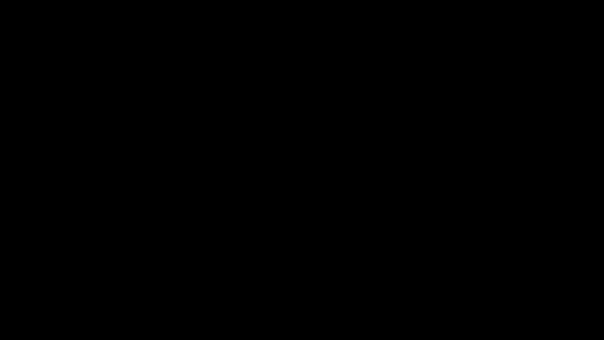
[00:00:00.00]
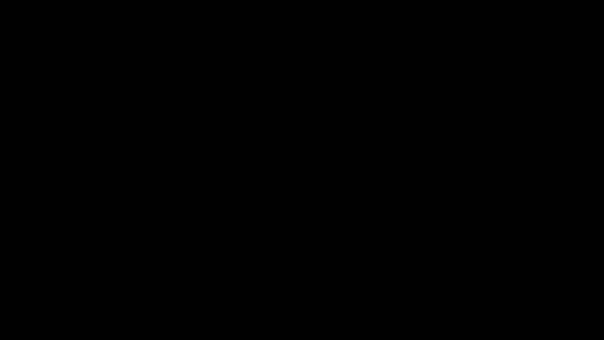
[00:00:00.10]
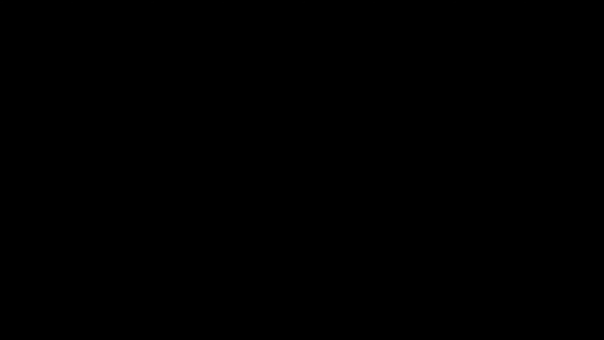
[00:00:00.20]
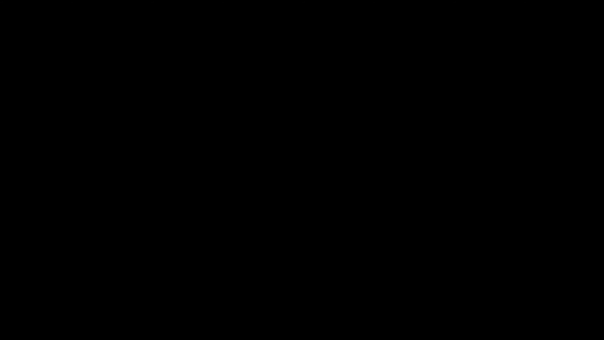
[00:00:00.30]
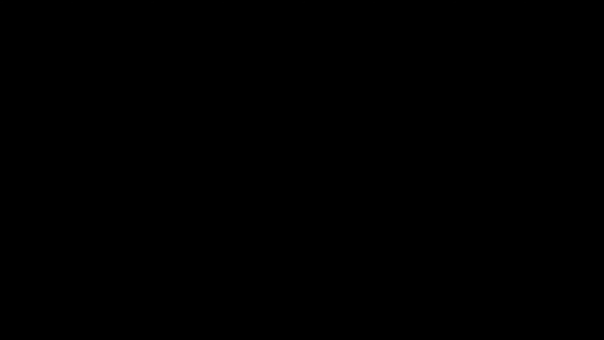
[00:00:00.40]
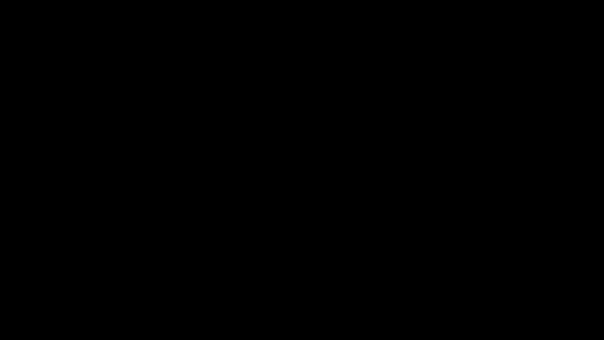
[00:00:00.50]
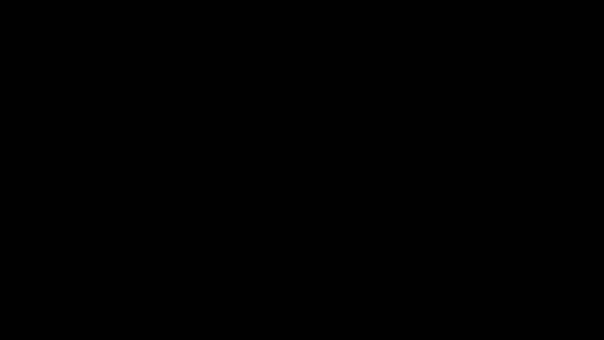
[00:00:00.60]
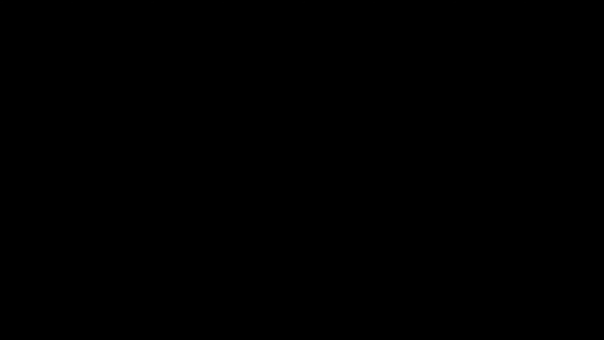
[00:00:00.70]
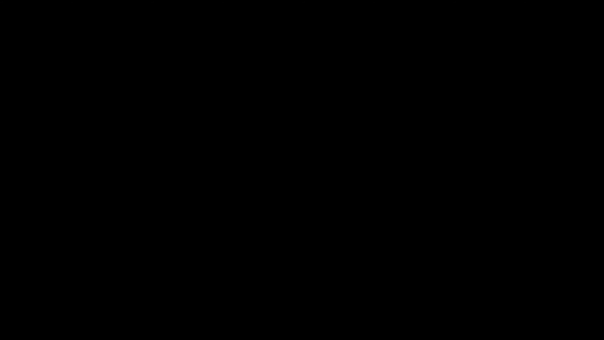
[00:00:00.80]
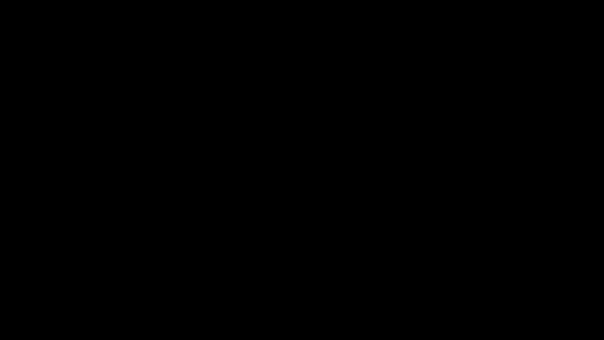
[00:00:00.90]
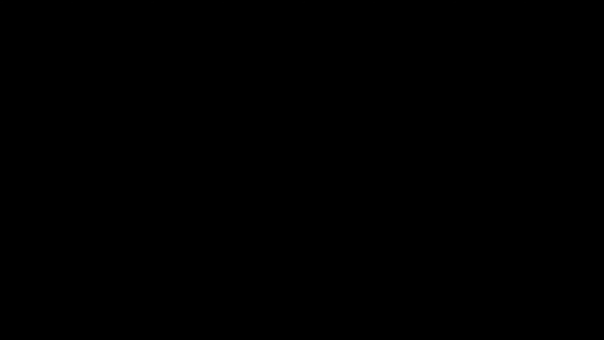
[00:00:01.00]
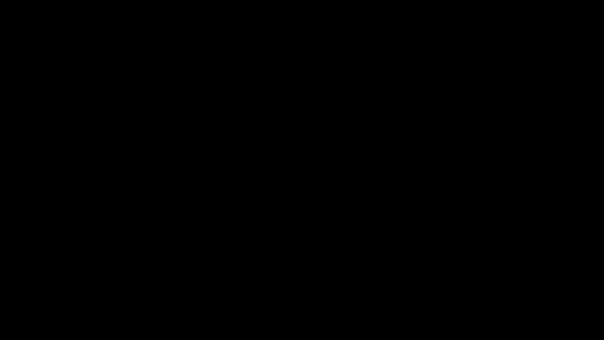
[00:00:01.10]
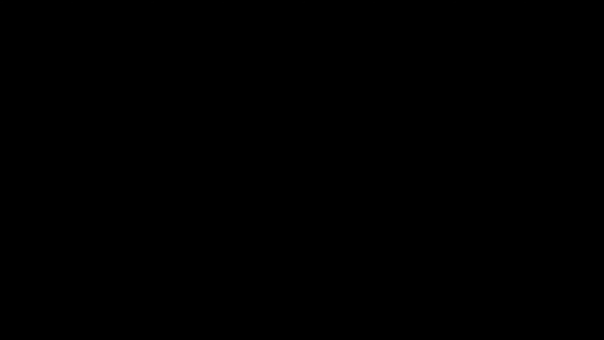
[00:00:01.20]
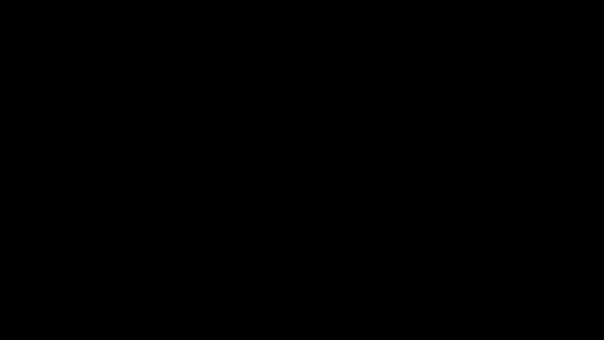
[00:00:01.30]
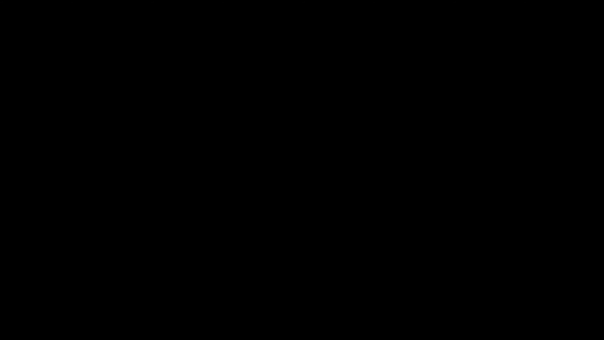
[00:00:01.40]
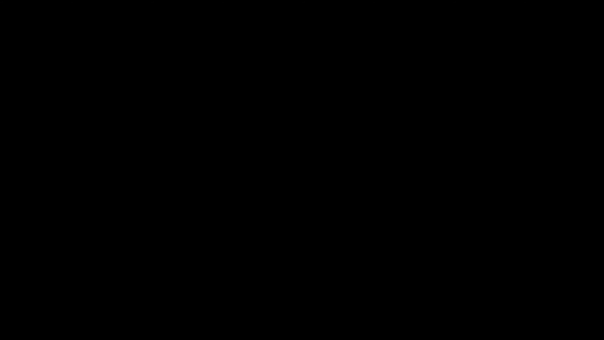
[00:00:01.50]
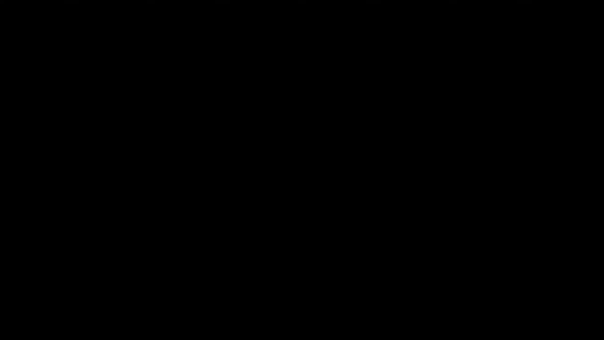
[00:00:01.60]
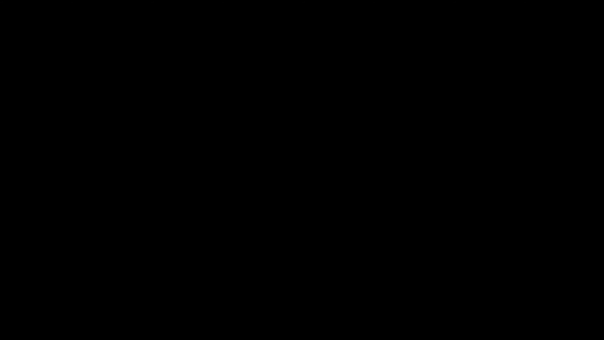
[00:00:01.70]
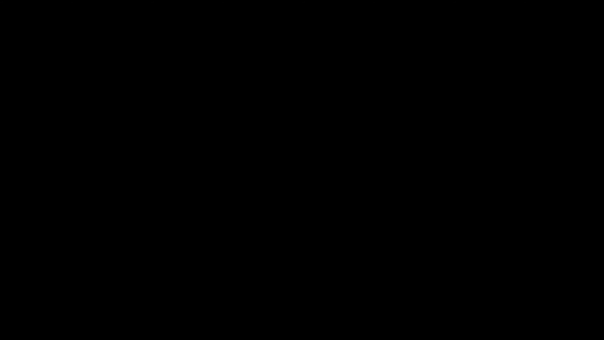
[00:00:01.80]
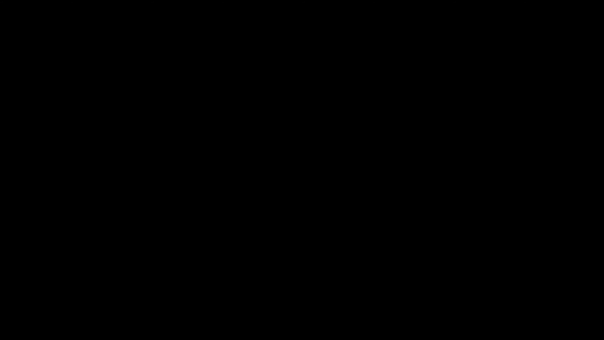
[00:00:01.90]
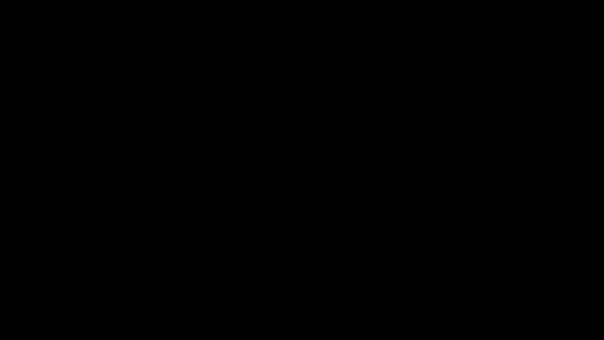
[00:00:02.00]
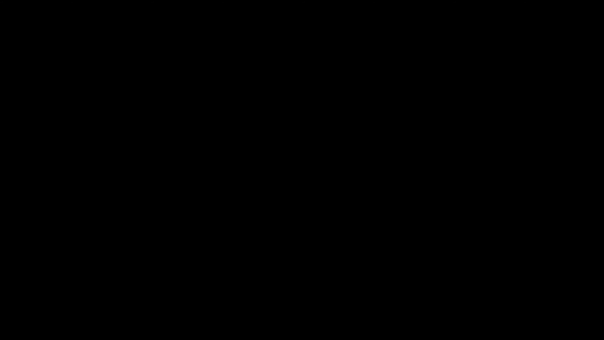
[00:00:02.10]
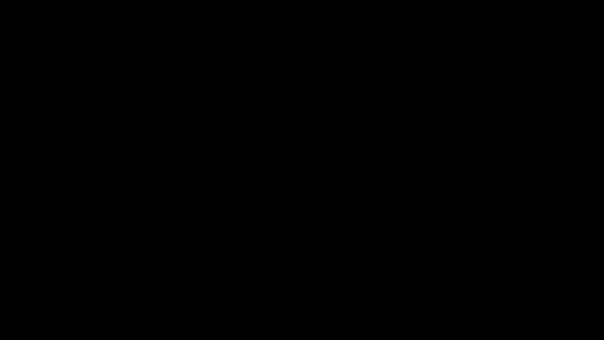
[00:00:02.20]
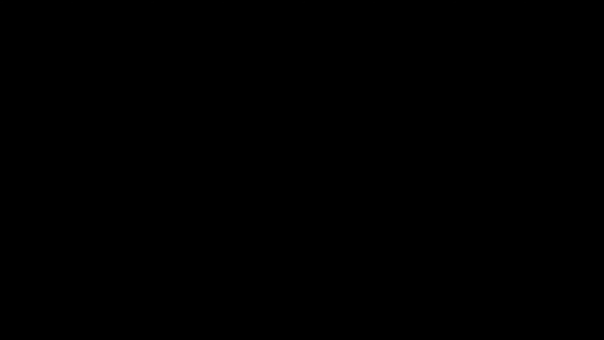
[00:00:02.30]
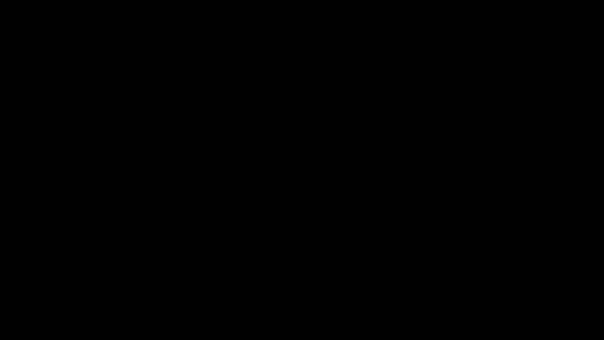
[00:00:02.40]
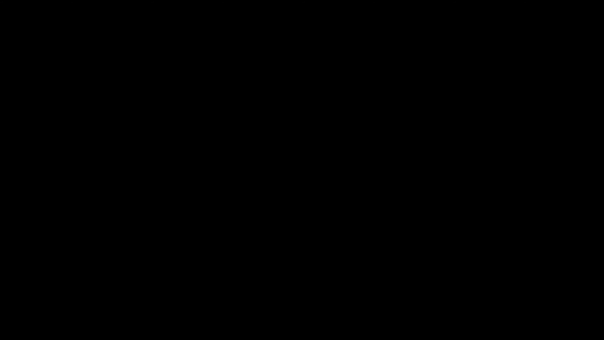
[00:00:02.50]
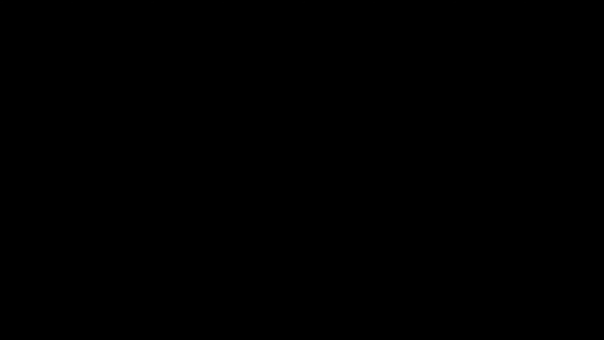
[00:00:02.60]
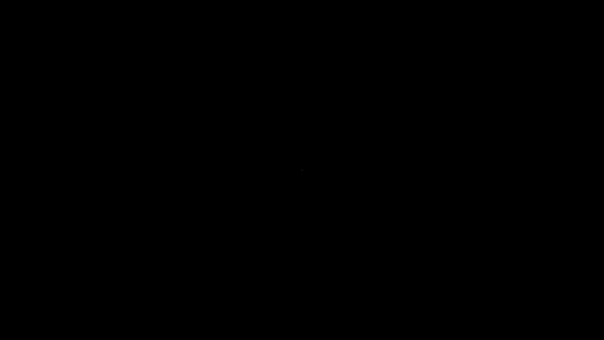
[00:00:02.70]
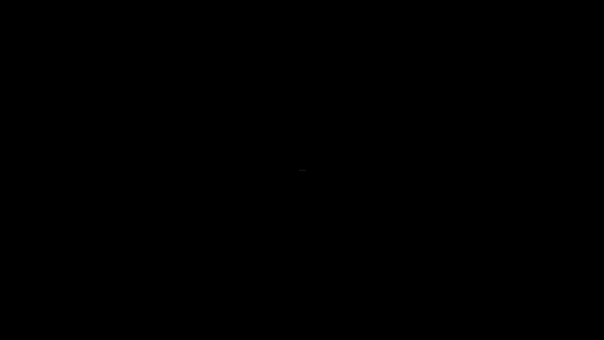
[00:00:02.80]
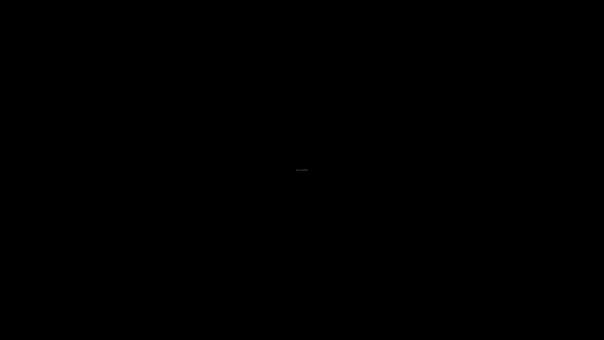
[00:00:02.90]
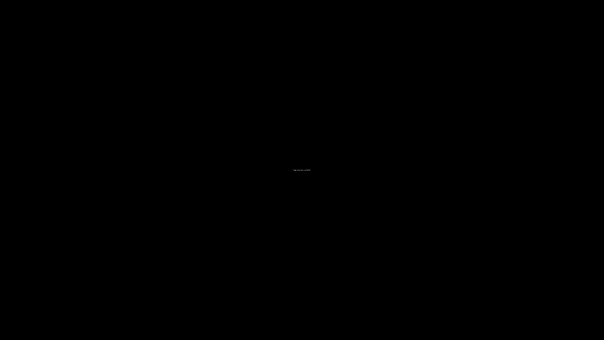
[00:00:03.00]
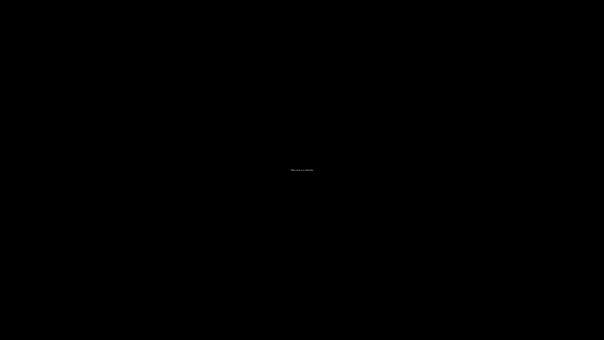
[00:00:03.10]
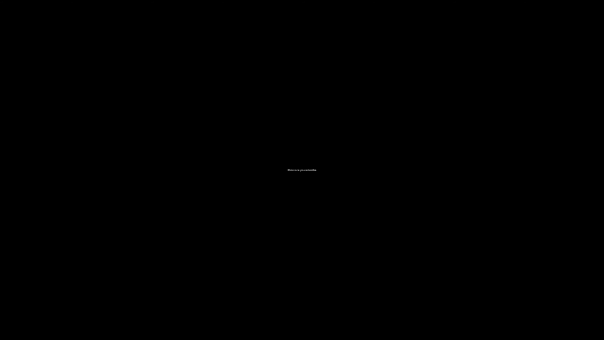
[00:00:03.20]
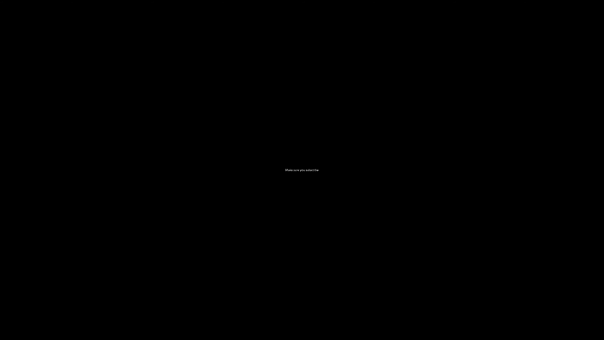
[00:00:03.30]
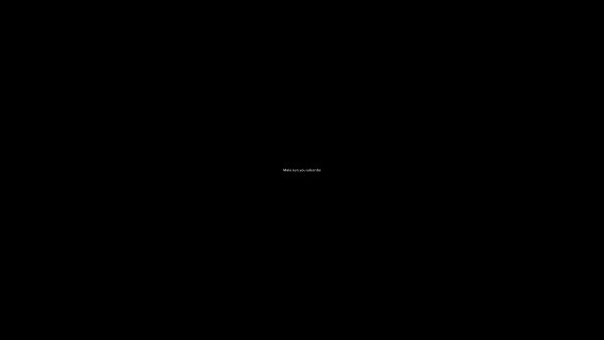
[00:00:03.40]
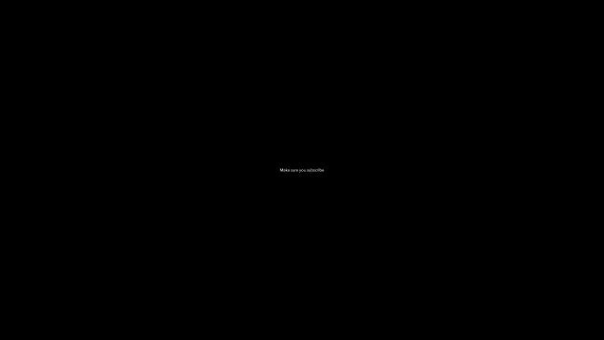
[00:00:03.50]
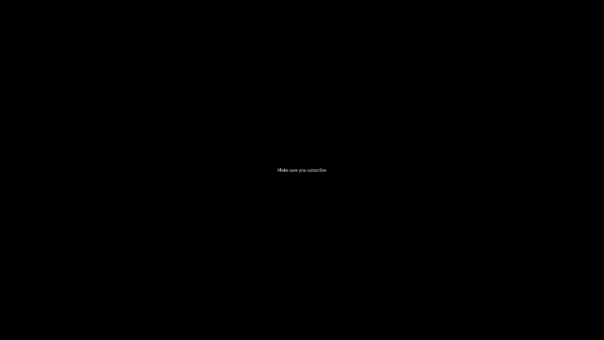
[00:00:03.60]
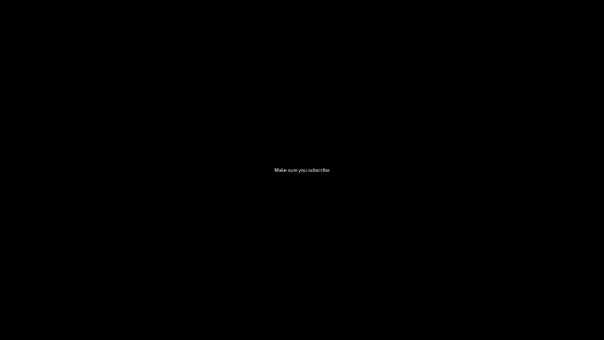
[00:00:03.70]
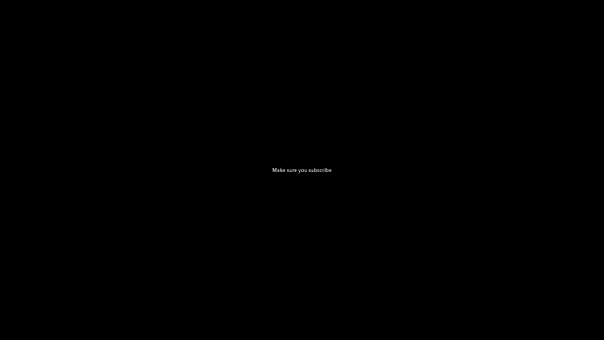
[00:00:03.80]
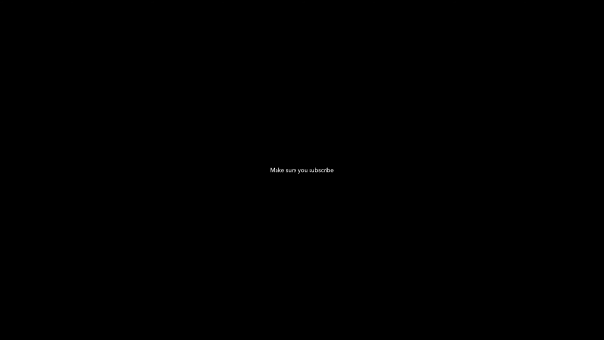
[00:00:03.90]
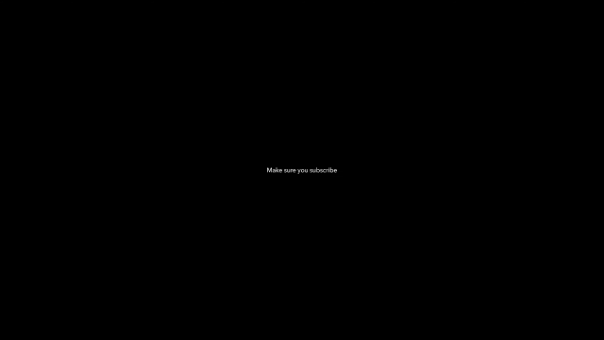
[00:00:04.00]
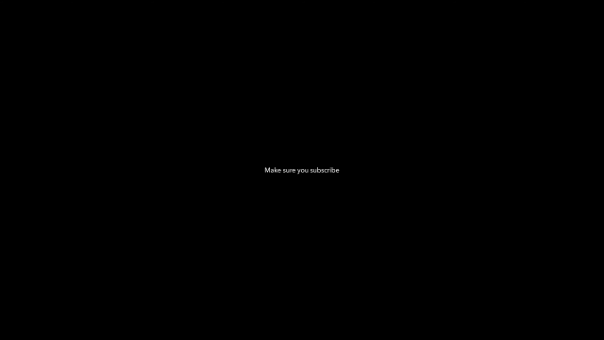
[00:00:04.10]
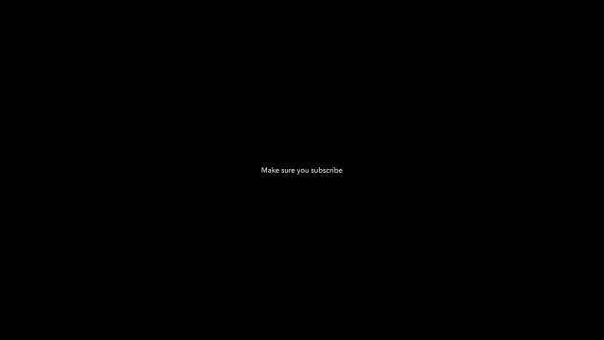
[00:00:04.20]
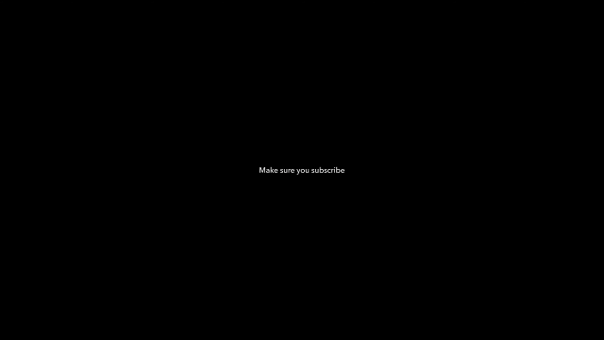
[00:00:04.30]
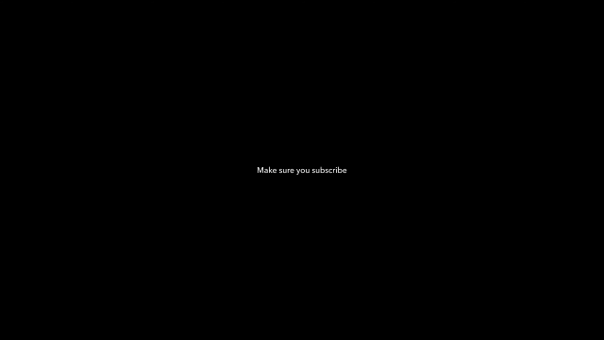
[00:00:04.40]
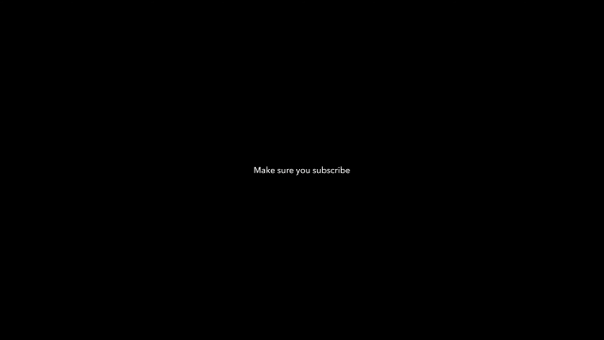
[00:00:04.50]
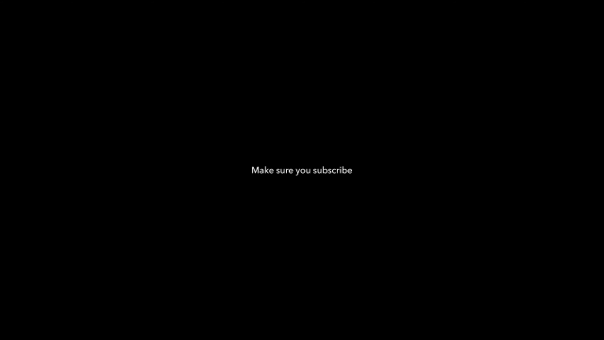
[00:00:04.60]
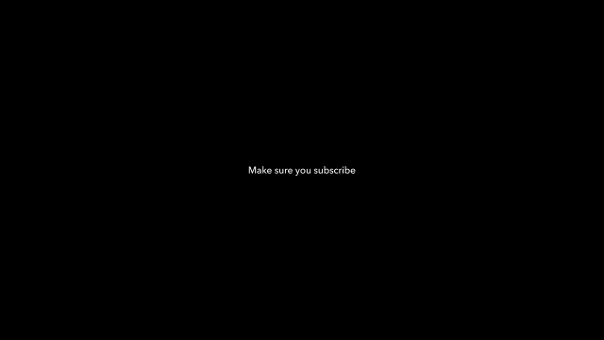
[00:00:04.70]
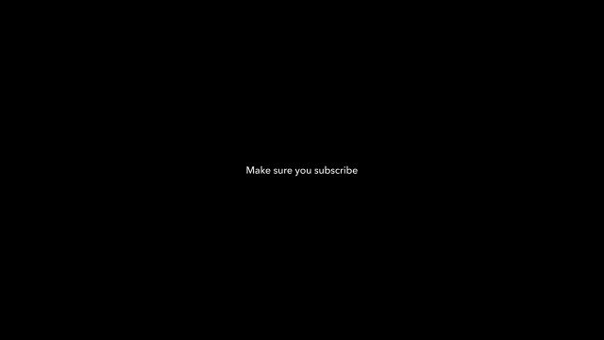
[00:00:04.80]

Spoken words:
(no speaker visible)